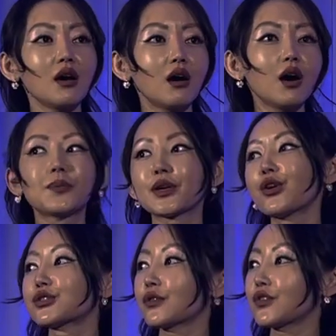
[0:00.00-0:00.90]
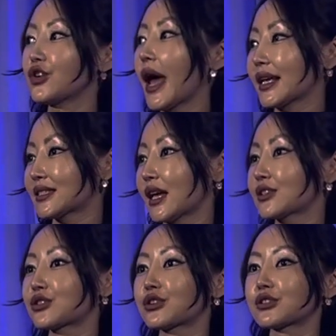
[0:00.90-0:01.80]
or because of your
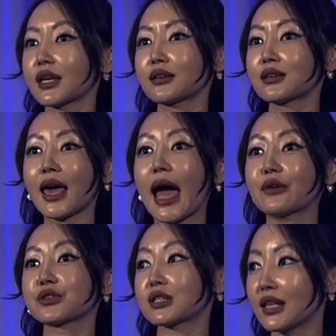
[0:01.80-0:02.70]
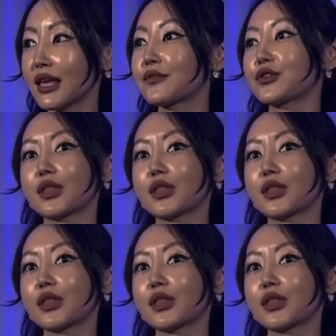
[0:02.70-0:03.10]
ancestors like had the slavery